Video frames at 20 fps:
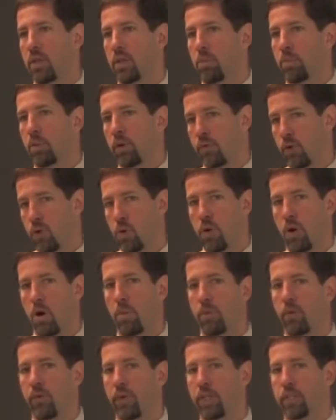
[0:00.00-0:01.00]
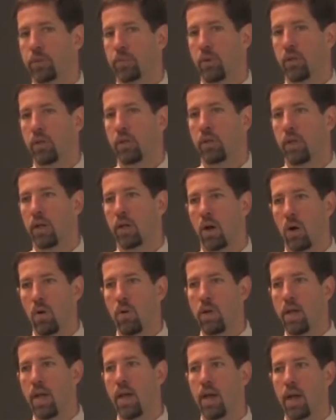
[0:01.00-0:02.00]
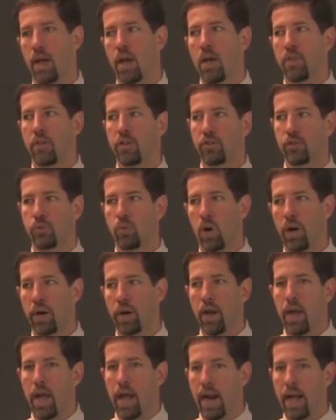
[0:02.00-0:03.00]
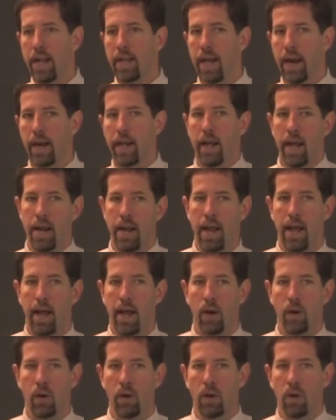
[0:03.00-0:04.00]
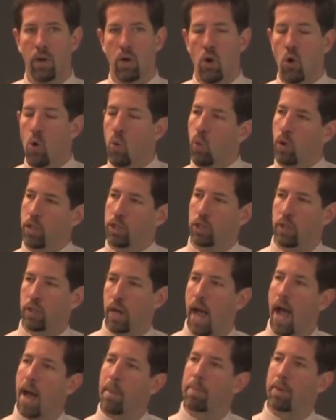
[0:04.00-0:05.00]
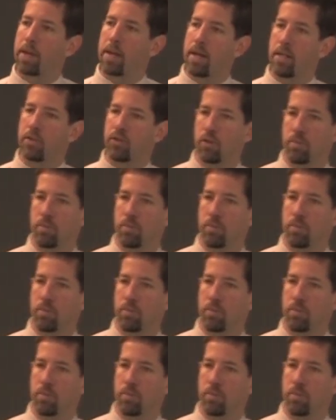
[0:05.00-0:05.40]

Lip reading: But if you go home and read your book, and like, oh yeah, this is what, and I get it, and now what you're happening is